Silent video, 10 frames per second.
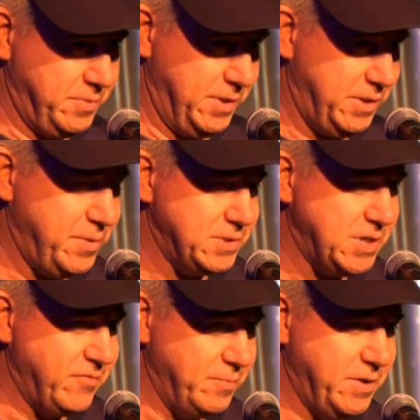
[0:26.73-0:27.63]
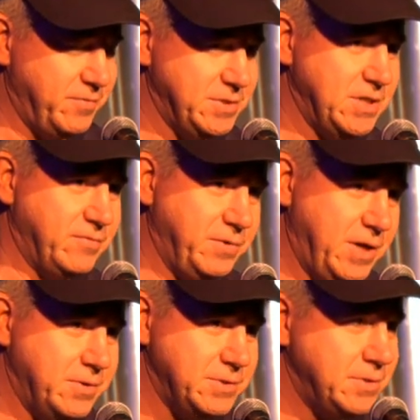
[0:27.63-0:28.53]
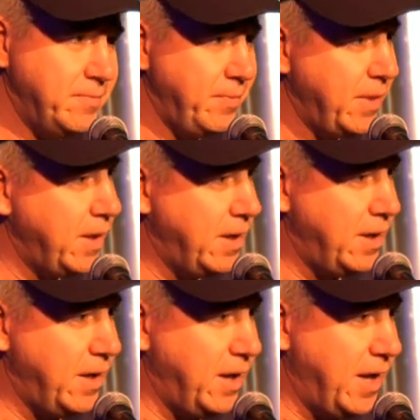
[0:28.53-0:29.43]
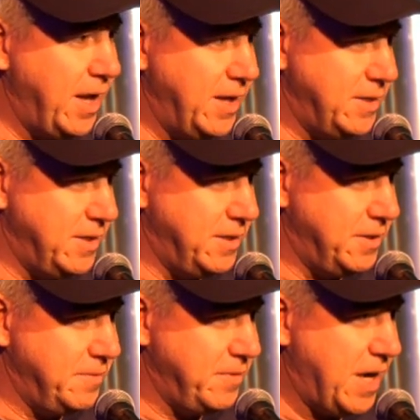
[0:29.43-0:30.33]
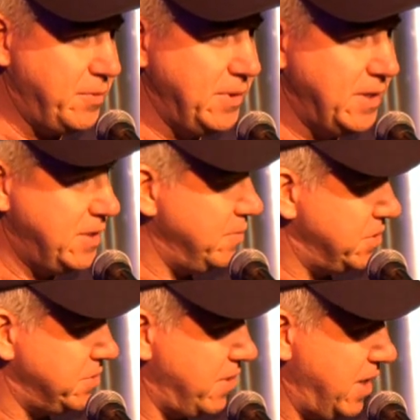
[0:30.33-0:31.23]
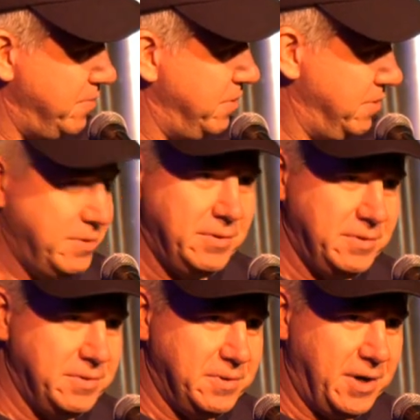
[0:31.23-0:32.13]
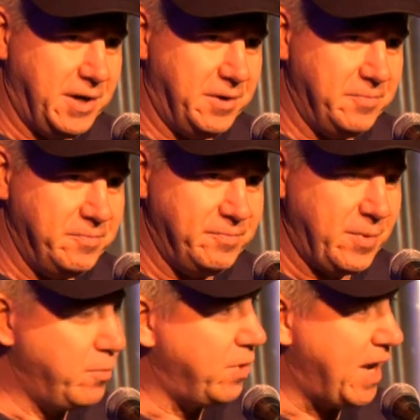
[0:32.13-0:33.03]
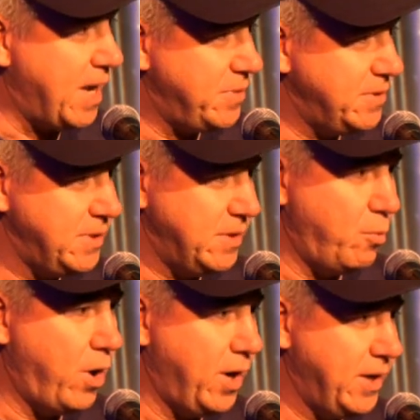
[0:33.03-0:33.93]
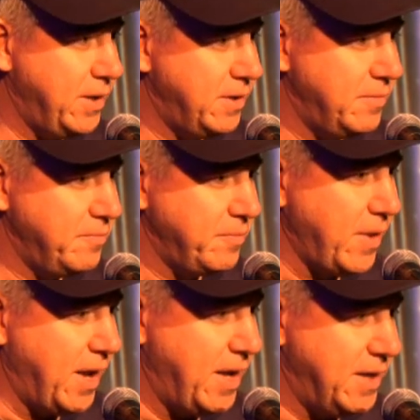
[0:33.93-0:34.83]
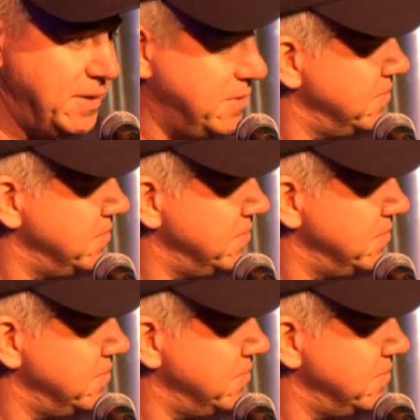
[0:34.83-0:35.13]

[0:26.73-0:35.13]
the U.S. government for several years. And I will let them describe what happened and why, and